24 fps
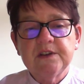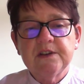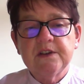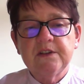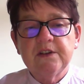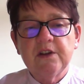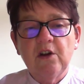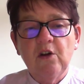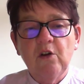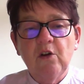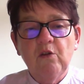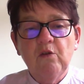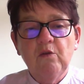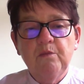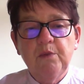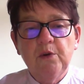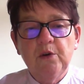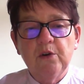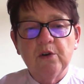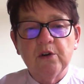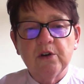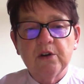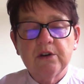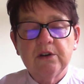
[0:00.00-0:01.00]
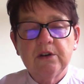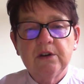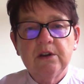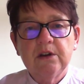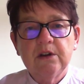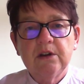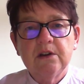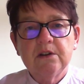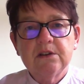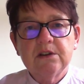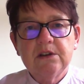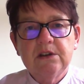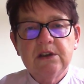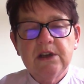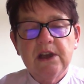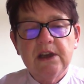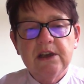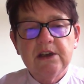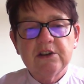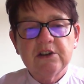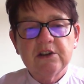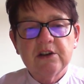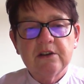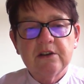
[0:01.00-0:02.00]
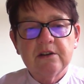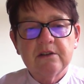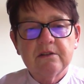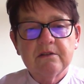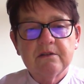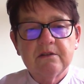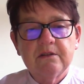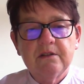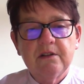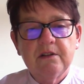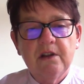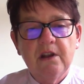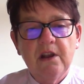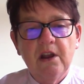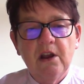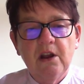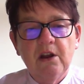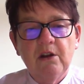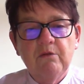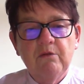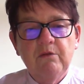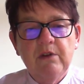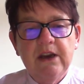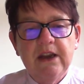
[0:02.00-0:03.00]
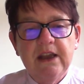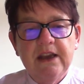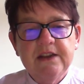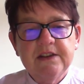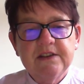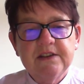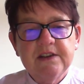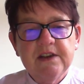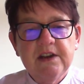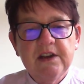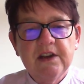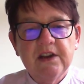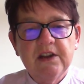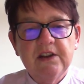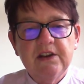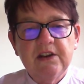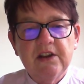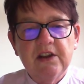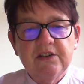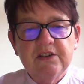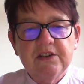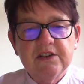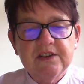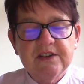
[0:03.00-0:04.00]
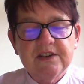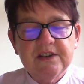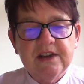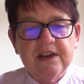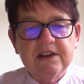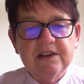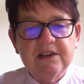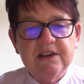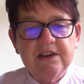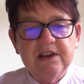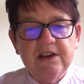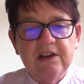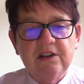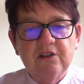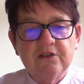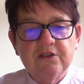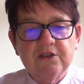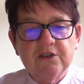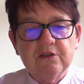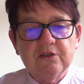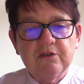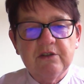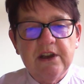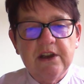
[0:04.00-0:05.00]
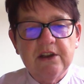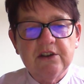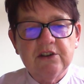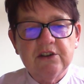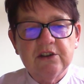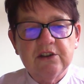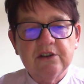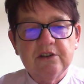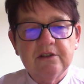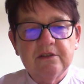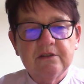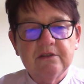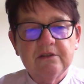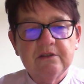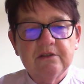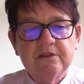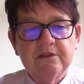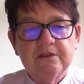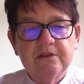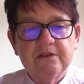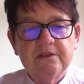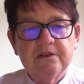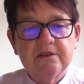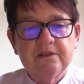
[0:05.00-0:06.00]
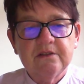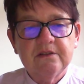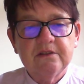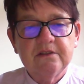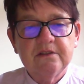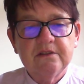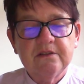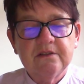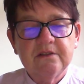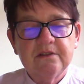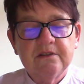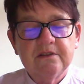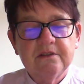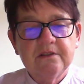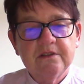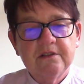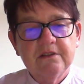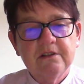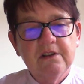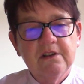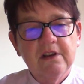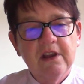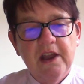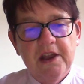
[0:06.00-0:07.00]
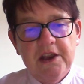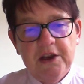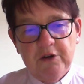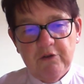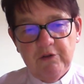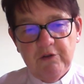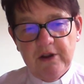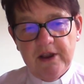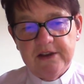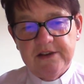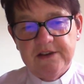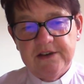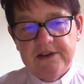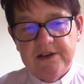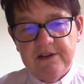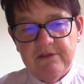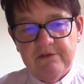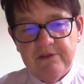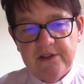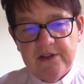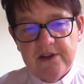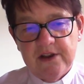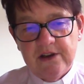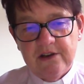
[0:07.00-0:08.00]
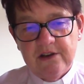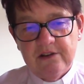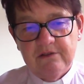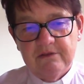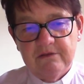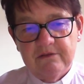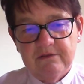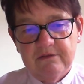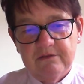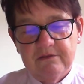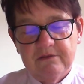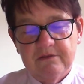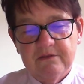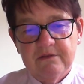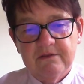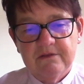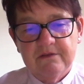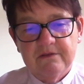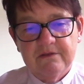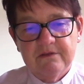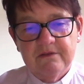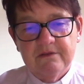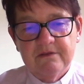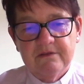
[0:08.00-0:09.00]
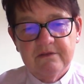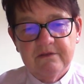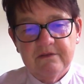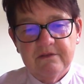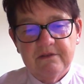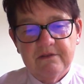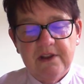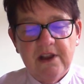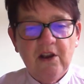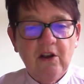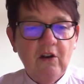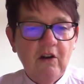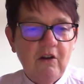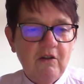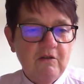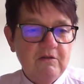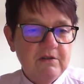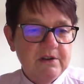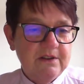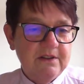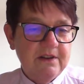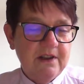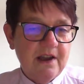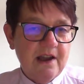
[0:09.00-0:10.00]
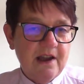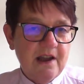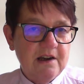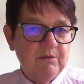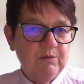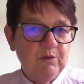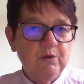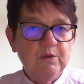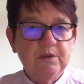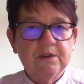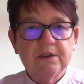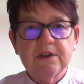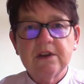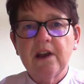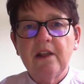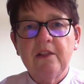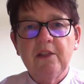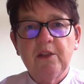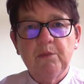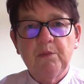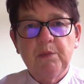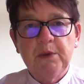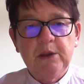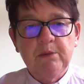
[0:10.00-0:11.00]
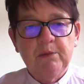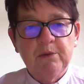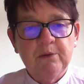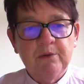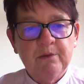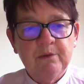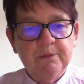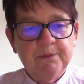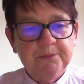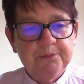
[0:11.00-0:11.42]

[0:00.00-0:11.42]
in the whole book to nature, relating and understanding God's creation. He created everything, including the animals and the people.